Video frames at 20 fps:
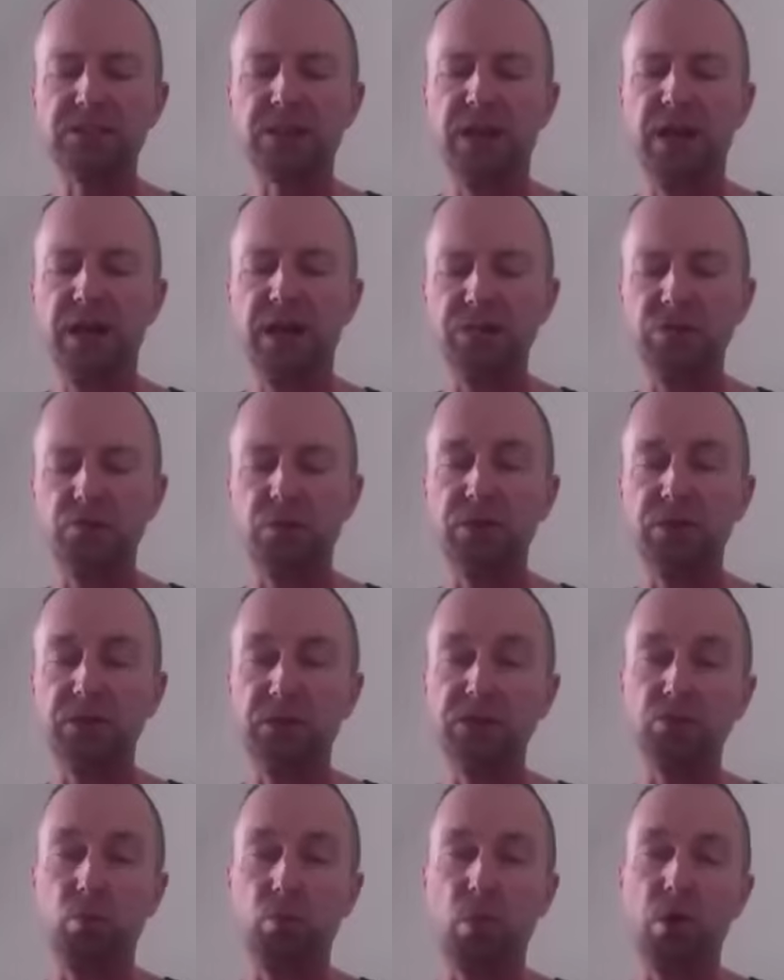the case with
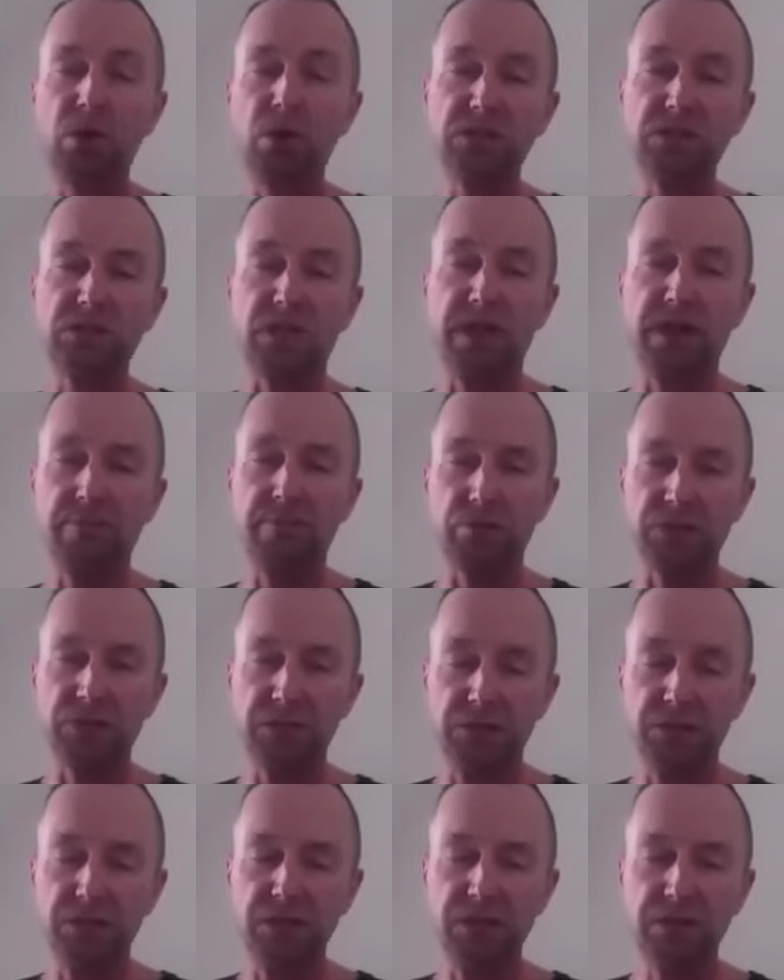this one
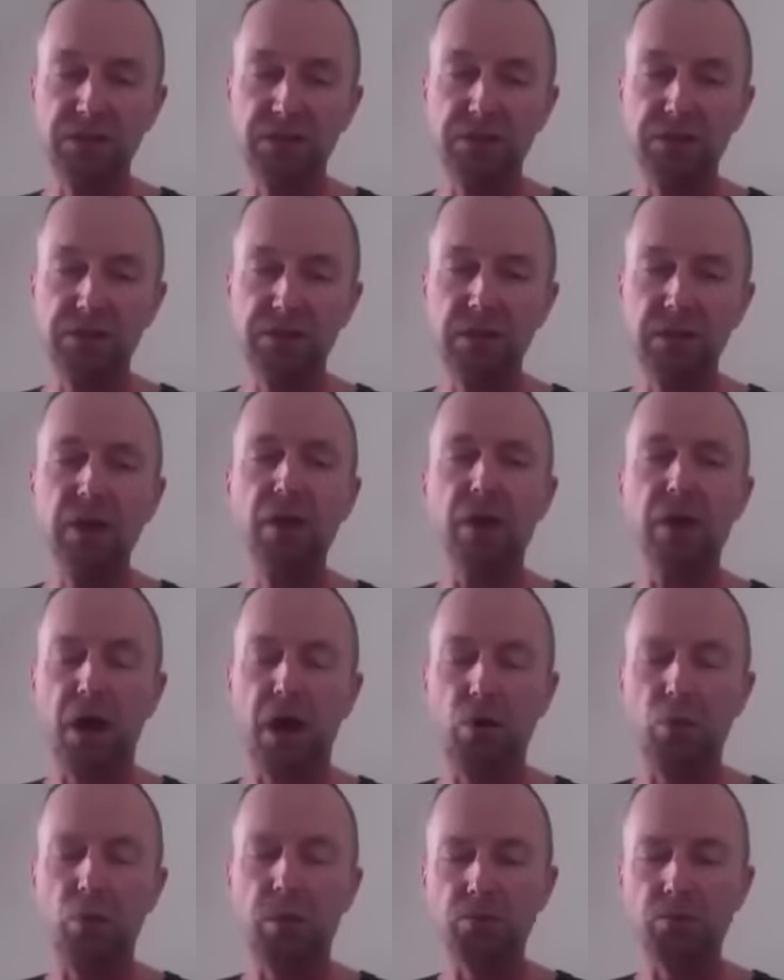celebrity,
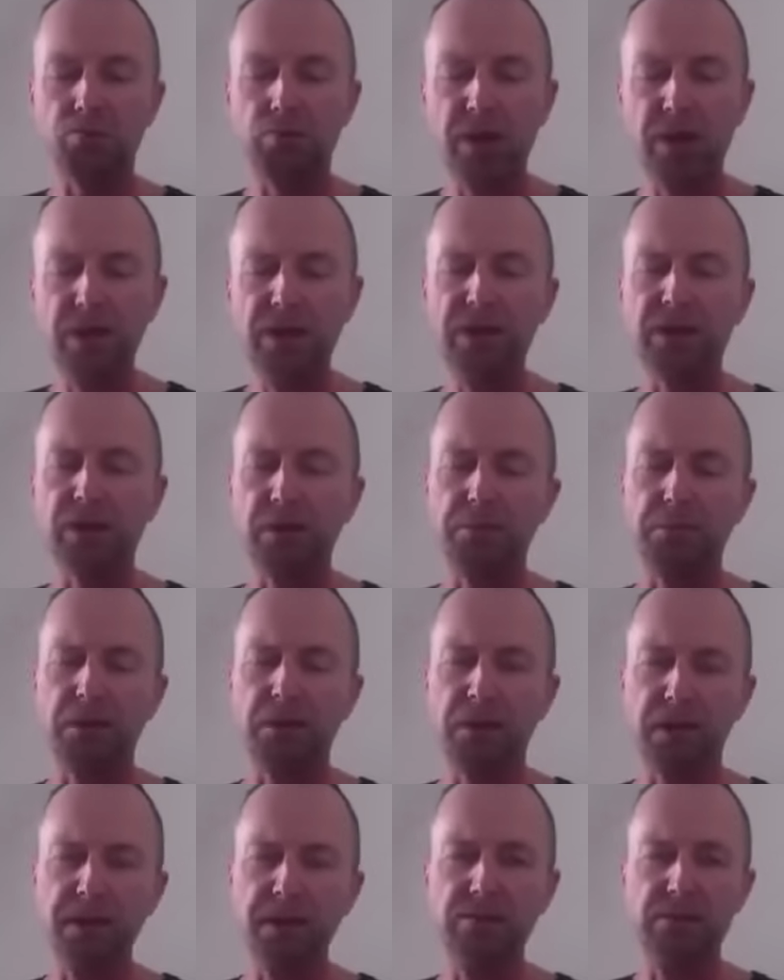are we really going to
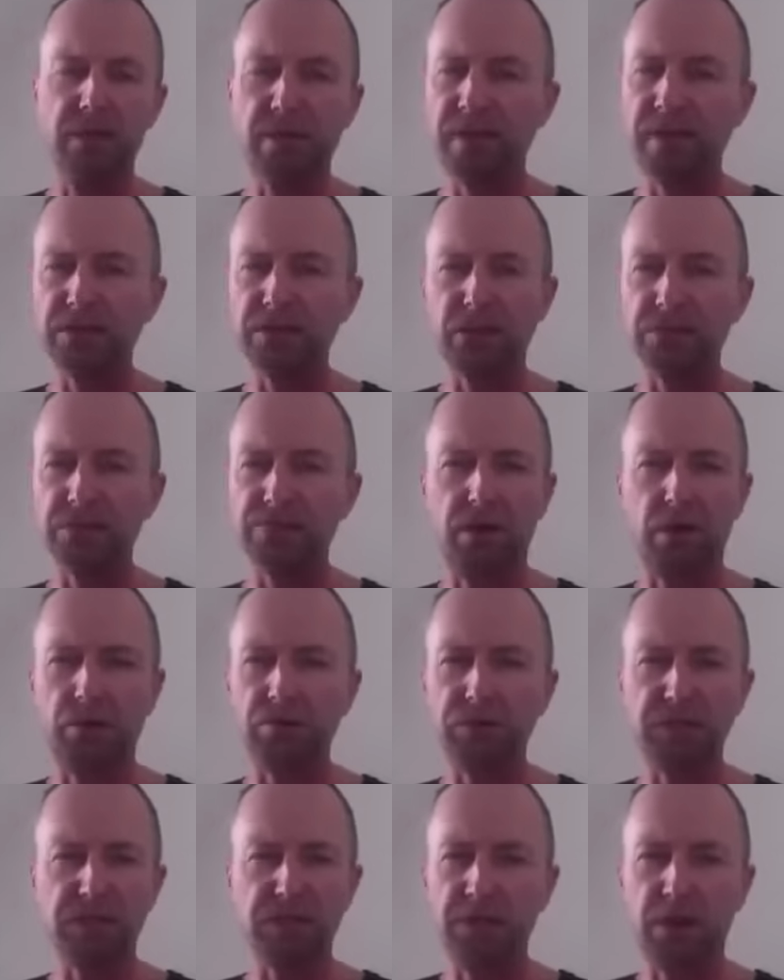believe that that's as far
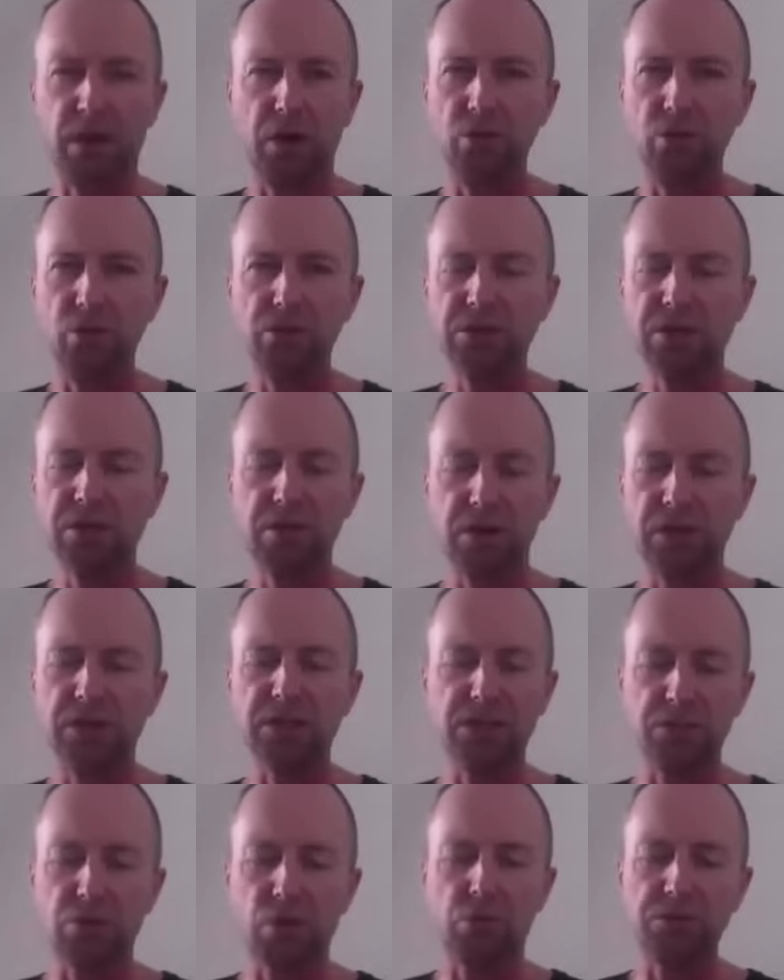as it goes and it
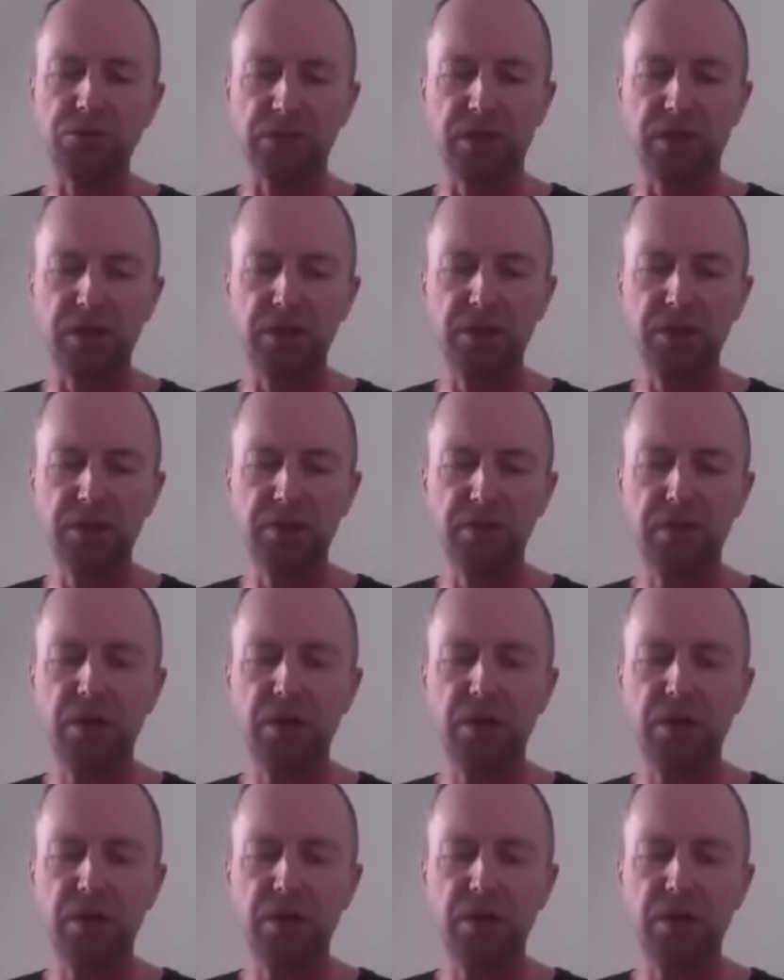stops there?